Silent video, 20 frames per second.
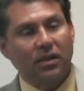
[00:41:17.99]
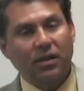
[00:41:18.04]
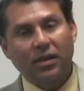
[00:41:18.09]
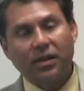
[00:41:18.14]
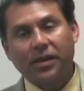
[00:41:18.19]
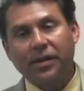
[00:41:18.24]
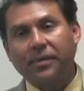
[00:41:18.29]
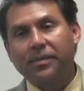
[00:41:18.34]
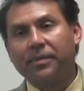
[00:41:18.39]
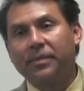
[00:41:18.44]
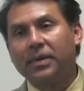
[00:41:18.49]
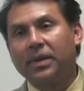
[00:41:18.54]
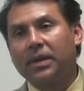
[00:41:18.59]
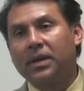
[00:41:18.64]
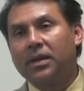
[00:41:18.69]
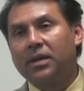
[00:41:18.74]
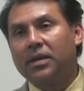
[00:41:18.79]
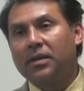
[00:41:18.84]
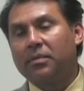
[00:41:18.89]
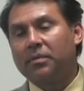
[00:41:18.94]
Um,
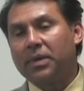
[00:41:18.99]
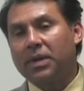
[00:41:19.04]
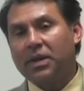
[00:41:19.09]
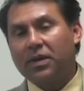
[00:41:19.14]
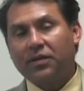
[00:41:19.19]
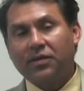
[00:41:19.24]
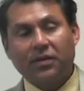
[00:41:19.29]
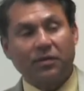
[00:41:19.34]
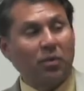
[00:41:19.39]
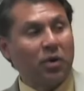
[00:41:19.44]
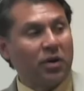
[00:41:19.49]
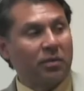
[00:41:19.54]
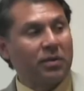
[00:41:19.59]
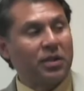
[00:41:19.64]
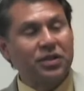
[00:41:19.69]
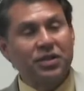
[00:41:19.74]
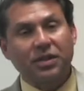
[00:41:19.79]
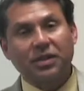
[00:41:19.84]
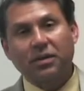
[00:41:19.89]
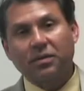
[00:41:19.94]
because, as Marc
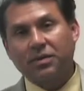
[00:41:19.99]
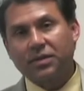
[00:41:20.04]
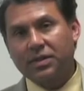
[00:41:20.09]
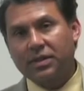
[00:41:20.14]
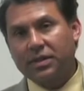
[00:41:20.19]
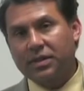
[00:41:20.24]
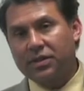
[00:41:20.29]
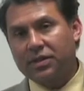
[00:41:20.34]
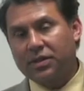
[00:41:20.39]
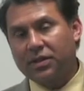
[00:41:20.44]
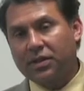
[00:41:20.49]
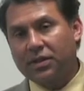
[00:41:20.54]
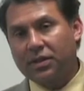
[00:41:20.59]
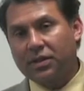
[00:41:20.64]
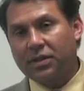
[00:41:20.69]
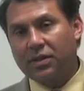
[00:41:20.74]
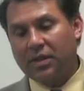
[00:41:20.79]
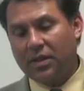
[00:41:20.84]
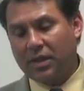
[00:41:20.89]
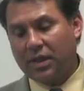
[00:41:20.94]
mentioned, it was this
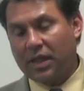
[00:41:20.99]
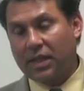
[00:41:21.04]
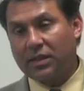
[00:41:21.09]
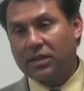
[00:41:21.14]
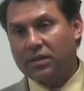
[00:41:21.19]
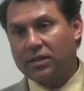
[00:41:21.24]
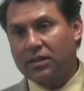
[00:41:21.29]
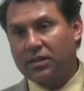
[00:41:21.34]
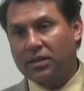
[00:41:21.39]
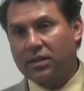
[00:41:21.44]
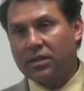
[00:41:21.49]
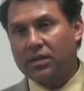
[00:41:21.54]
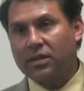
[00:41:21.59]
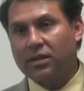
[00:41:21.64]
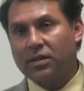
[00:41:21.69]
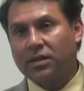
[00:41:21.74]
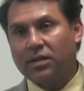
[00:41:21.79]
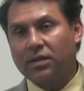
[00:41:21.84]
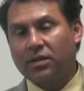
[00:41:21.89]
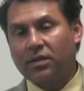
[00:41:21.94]
year that uh,
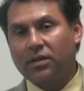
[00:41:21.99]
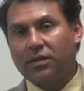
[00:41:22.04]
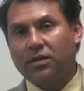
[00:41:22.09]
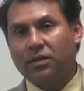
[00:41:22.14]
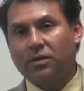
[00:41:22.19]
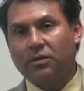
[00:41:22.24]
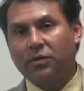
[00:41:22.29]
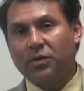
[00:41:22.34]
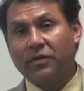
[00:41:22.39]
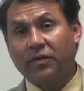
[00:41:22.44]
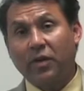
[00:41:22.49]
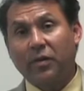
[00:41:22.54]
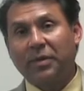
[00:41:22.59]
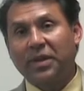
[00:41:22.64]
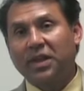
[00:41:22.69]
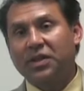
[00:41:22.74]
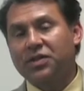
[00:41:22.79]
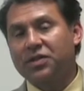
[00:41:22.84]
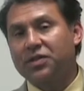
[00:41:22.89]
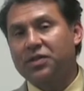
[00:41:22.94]
redevelopment
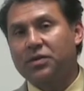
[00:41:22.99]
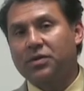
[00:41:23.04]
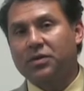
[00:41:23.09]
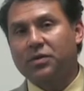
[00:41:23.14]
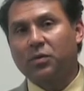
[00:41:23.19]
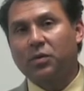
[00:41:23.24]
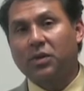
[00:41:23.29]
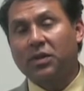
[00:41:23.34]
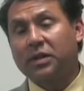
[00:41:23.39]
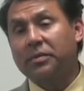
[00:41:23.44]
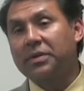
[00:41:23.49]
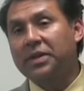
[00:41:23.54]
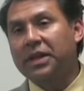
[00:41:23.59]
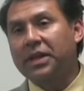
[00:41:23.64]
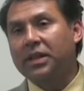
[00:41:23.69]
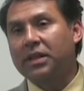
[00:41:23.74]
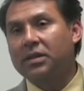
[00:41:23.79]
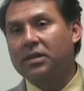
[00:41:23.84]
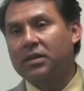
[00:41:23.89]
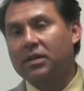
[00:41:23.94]
agencies were
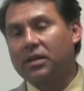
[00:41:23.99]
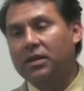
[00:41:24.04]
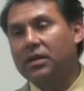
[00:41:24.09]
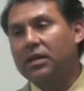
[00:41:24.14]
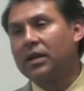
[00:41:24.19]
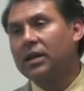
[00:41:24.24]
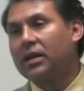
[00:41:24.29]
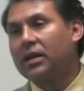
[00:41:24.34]
eliminated. Uh,